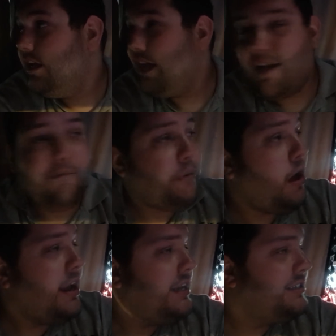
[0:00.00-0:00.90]
Having
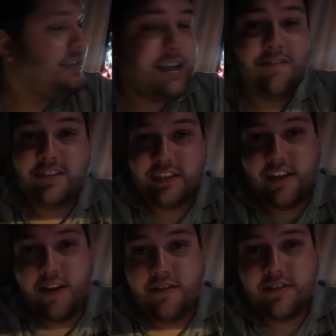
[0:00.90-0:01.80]
parties, having
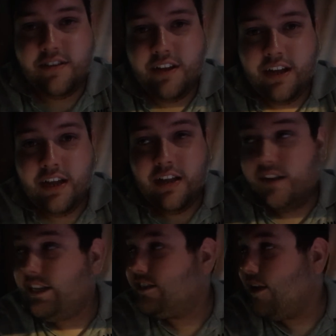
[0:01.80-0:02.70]
discos,
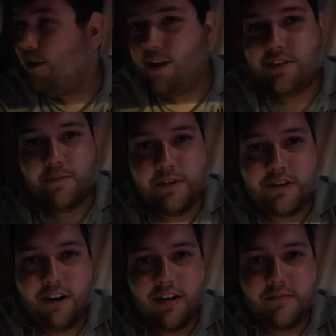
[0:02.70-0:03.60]
disco lights from the
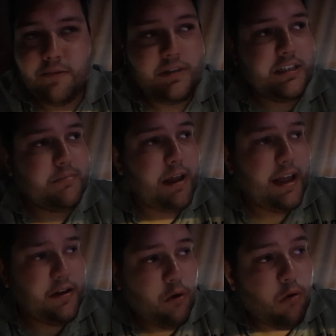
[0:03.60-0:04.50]
trucks, music's
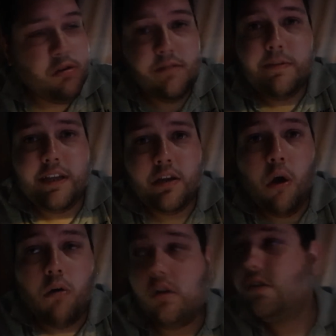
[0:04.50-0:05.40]
playing, horns are being
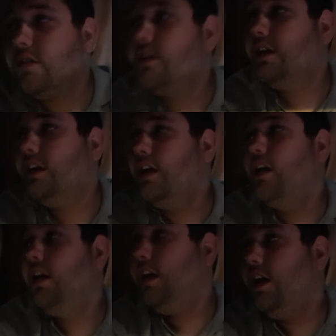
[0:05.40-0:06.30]
honked.
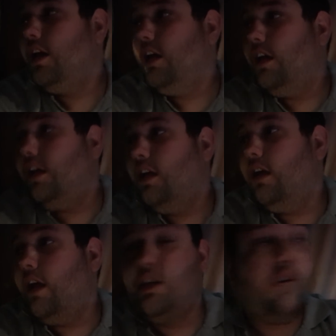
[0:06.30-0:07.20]

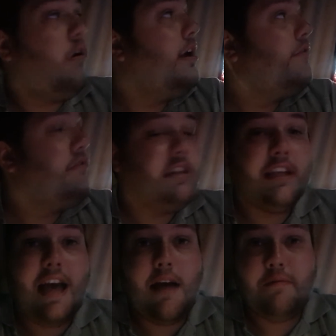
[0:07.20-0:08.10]
It's alright if you're in the
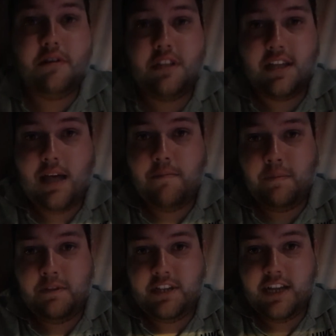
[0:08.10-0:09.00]
cab, because the cab
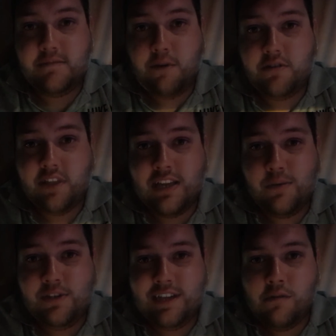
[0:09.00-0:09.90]
takes most of that
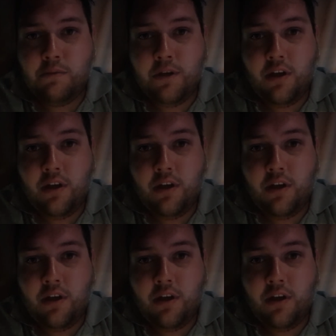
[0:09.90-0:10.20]
noise out, but